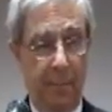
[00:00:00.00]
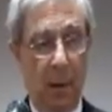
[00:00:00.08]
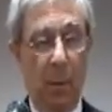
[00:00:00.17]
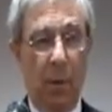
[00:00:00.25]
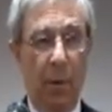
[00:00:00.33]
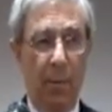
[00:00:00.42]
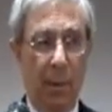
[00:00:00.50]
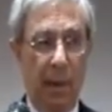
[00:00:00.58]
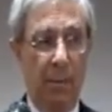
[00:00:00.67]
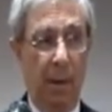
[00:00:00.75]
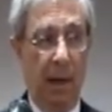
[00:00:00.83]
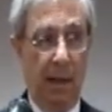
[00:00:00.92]
Now, what do we
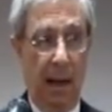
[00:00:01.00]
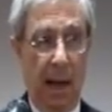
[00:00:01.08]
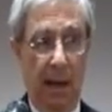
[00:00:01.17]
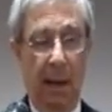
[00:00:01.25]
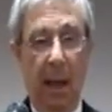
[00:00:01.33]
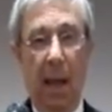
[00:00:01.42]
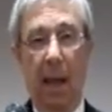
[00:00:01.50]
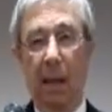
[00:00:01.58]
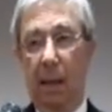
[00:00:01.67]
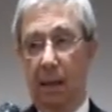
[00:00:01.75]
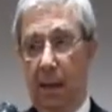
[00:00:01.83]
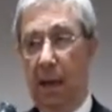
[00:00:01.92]
mean by that?
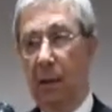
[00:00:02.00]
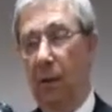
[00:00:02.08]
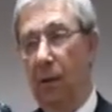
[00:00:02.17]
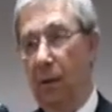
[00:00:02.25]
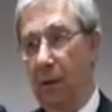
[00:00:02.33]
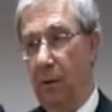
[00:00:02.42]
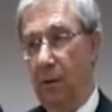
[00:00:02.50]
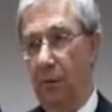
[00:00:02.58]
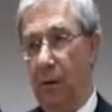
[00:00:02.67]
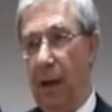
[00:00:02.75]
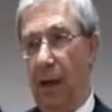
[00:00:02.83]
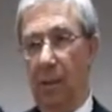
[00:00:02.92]
Let's take a look at those
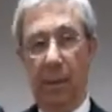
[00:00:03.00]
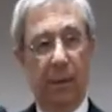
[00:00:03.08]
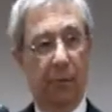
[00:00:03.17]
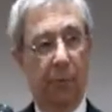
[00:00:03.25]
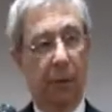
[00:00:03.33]
three elements,